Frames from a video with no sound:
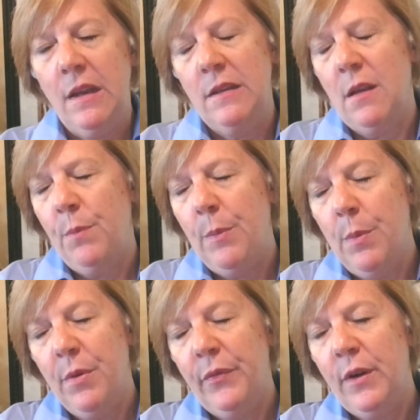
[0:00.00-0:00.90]
Some
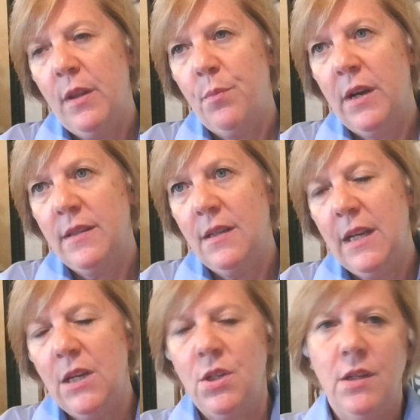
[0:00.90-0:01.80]
people prefer the
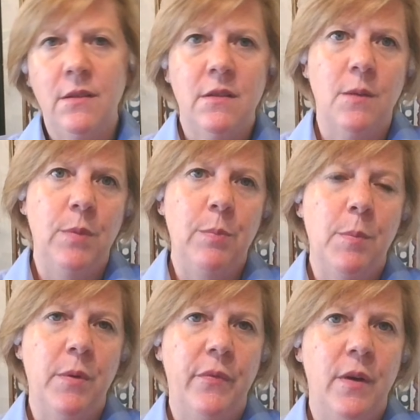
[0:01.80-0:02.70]
presentation, some people
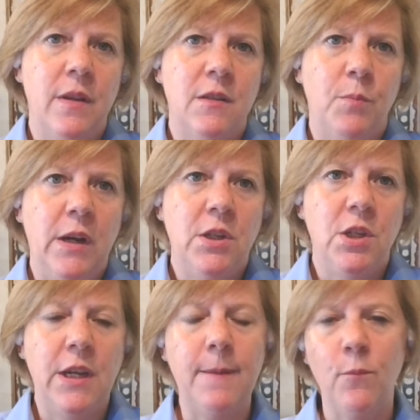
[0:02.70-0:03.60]
prefer the
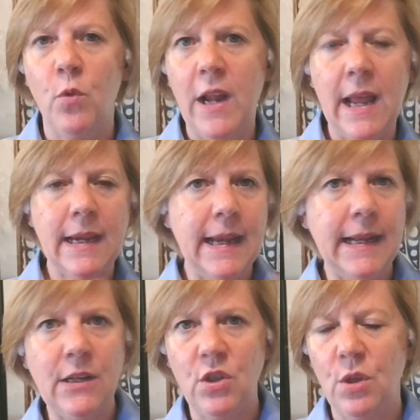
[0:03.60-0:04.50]
spreadsheet. We're not
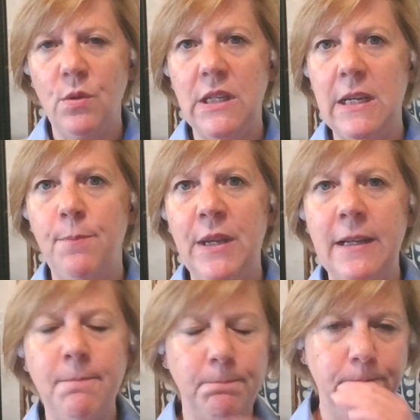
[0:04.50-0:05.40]
getting too deep
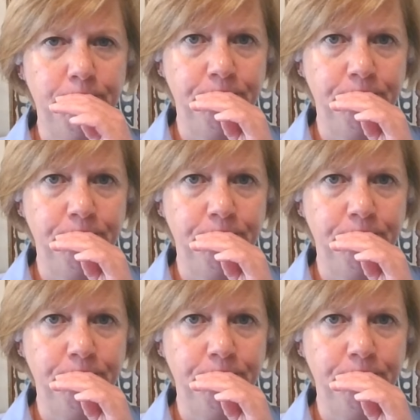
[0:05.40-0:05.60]
in,